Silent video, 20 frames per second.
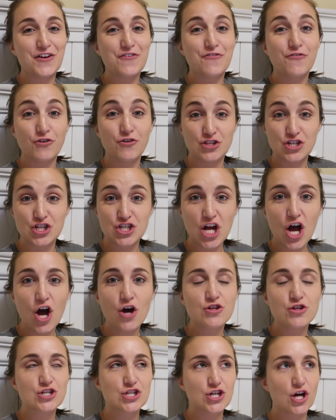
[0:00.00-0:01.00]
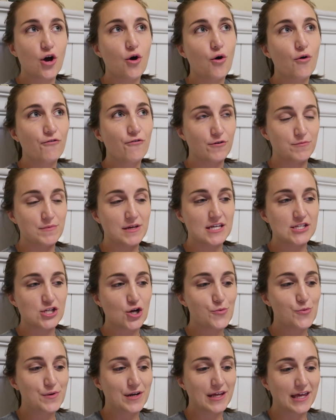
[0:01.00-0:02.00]
For the show for me is
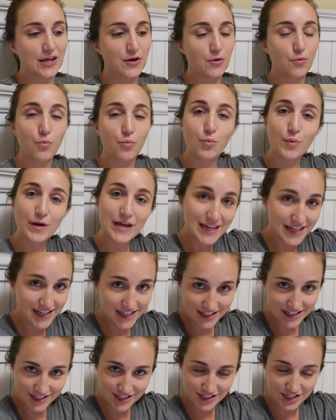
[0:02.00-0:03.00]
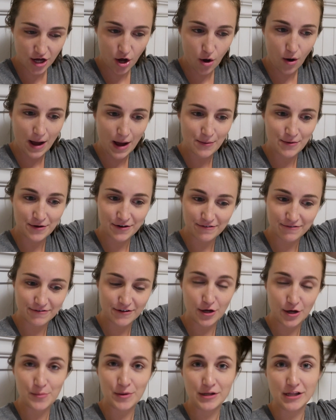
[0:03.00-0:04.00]
opening in a week, so I want to
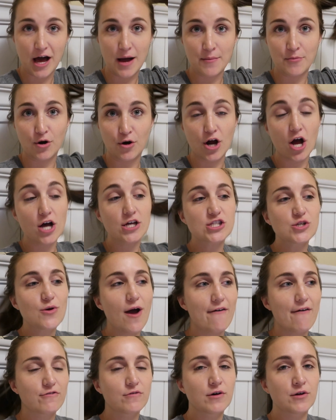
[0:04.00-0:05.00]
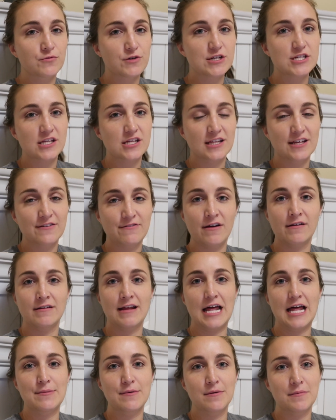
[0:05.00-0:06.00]
film a lot more. Also, everyone recently found
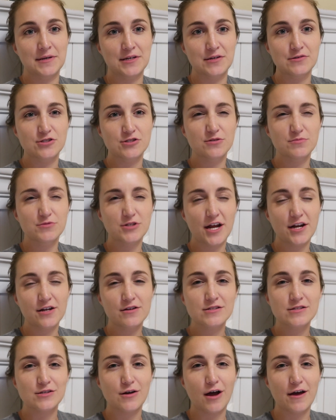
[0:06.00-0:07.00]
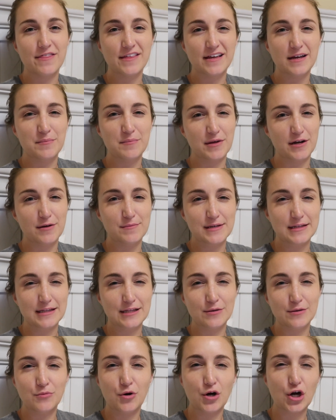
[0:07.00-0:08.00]
out about my YouTube channel, so I think I'm going to be a
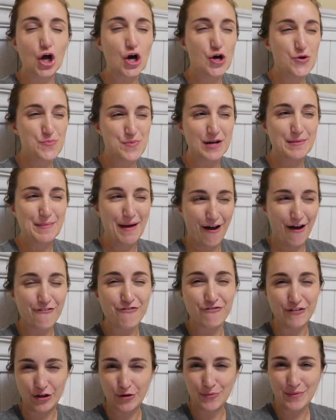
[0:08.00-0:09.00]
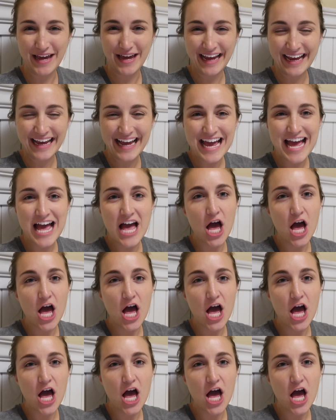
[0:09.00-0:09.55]
little more open about filming.